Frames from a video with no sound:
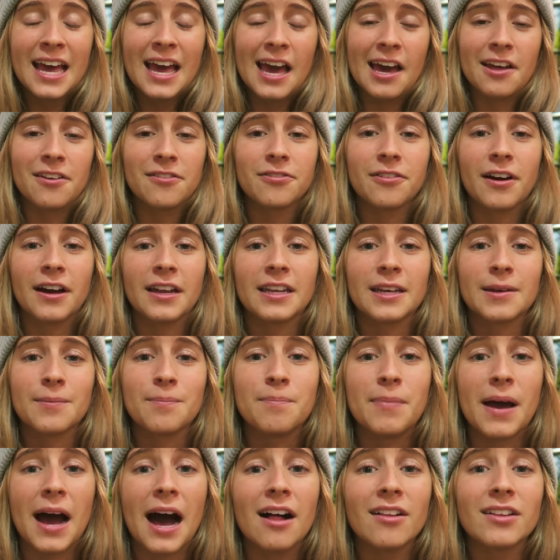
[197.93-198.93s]
and finding
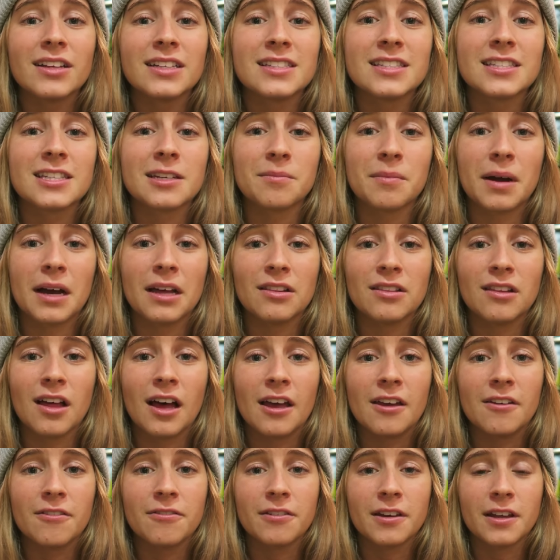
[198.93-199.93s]
balance in my
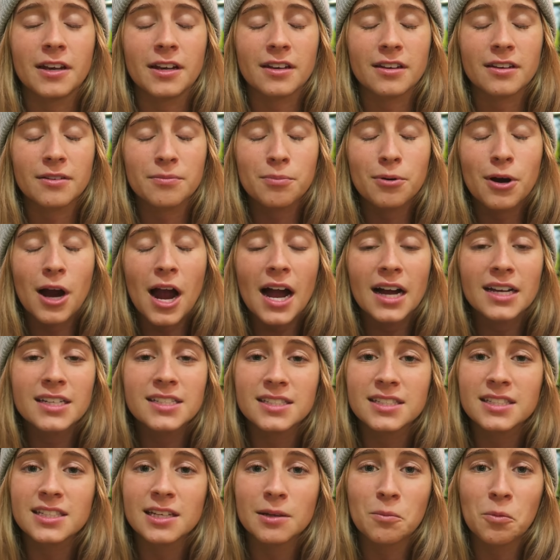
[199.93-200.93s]
life and
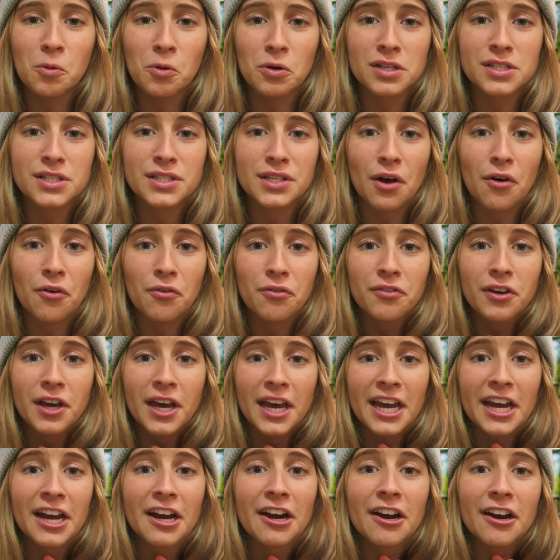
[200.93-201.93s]
practicing more
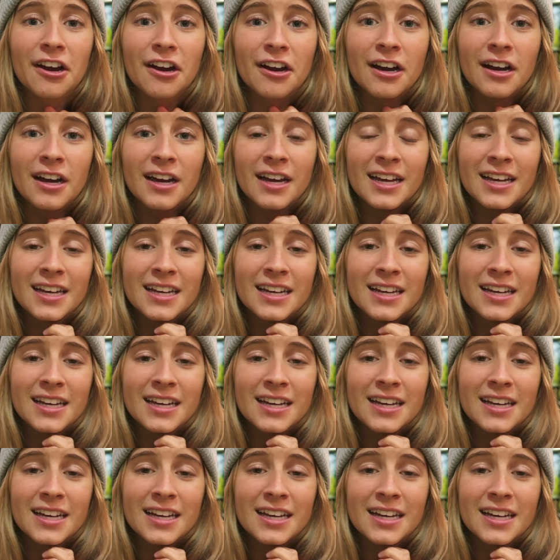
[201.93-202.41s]
self-care,